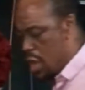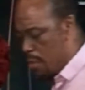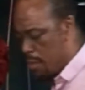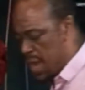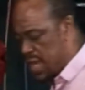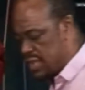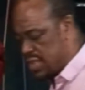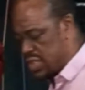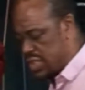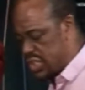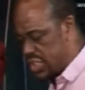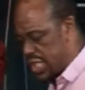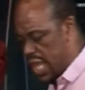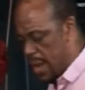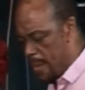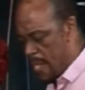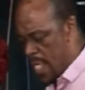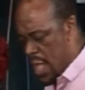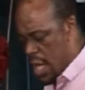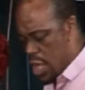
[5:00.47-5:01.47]
my sister,
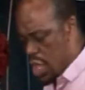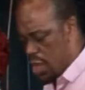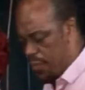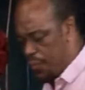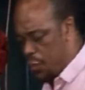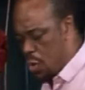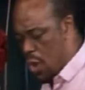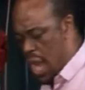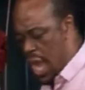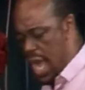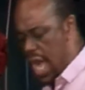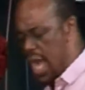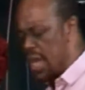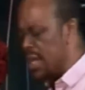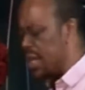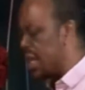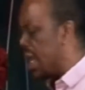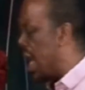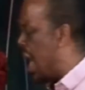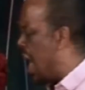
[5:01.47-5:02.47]
if you are
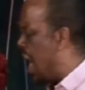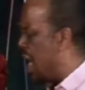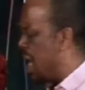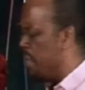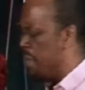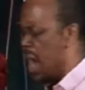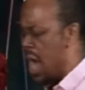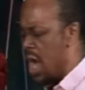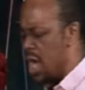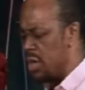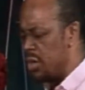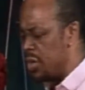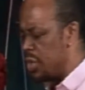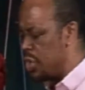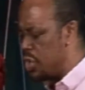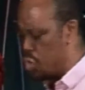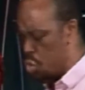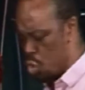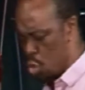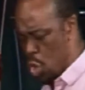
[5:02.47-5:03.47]
hungry, I am hungry
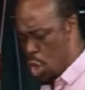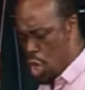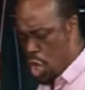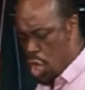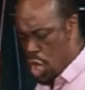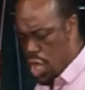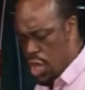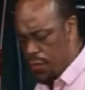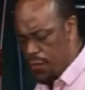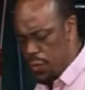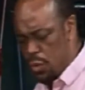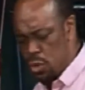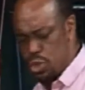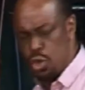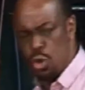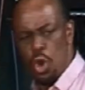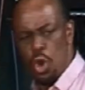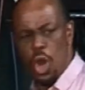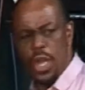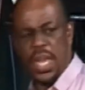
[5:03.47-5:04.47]
too. If you
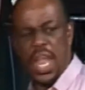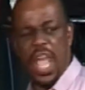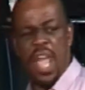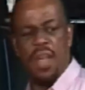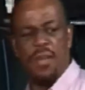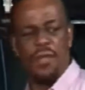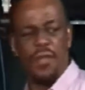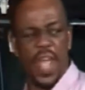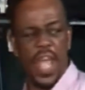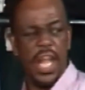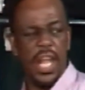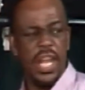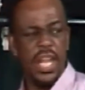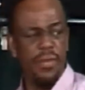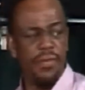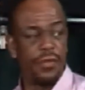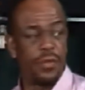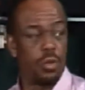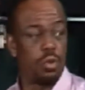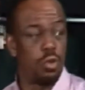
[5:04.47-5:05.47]
do have a
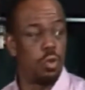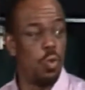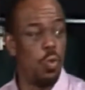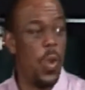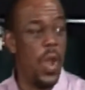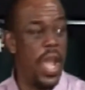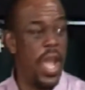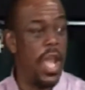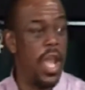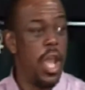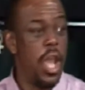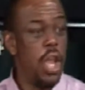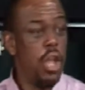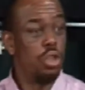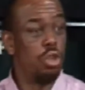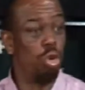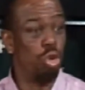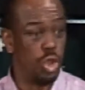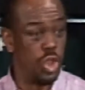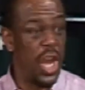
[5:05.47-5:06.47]
lift to wear
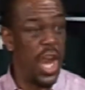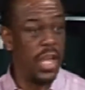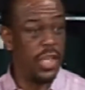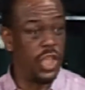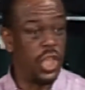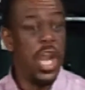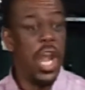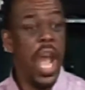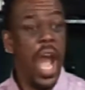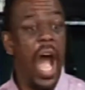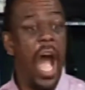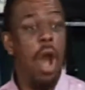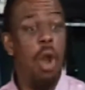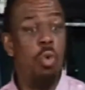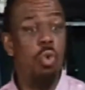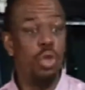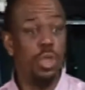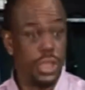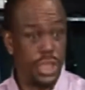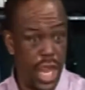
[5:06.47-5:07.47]
to church, I
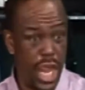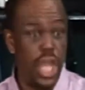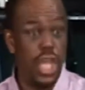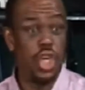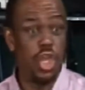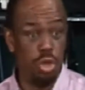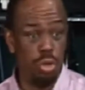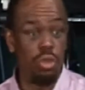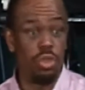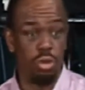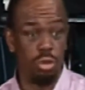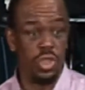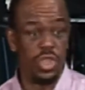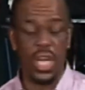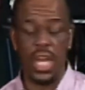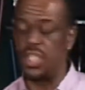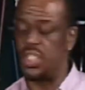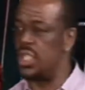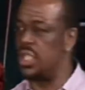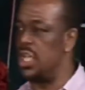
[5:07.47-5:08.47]
will take you to
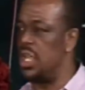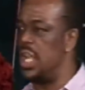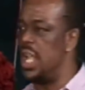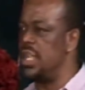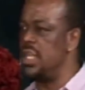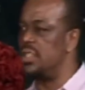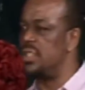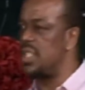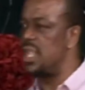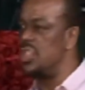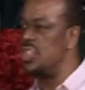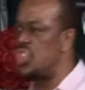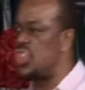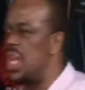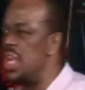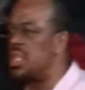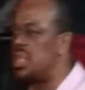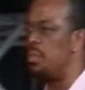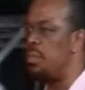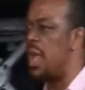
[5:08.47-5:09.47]
church. Ladies and
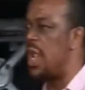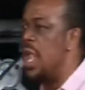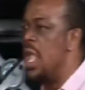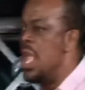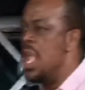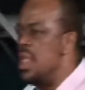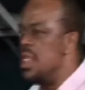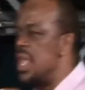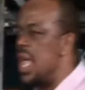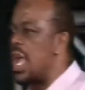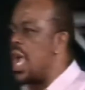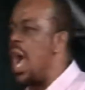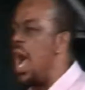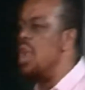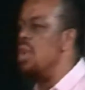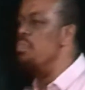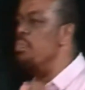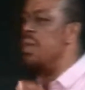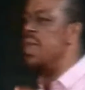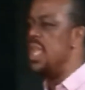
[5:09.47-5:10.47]
gentlemen, there
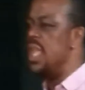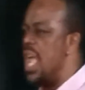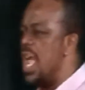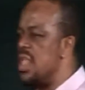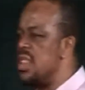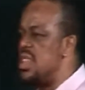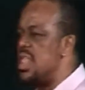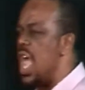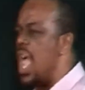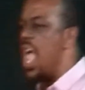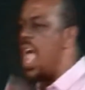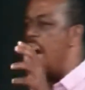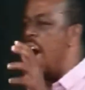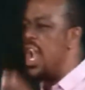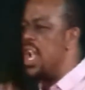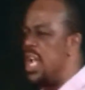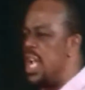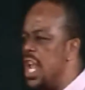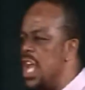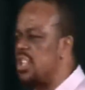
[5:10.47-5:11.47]
can't be a there
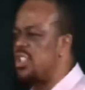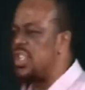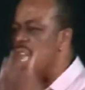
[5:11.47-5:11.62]
unless